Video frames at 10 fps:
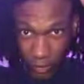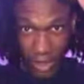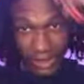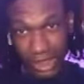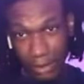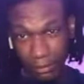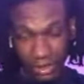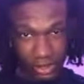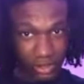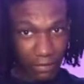why I keep it,
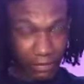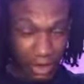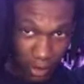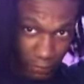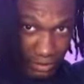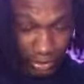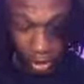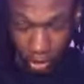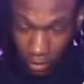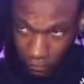because you never know if I
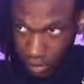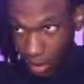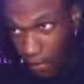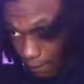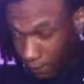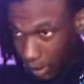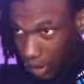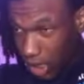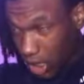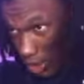start over.
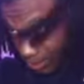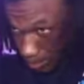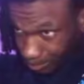But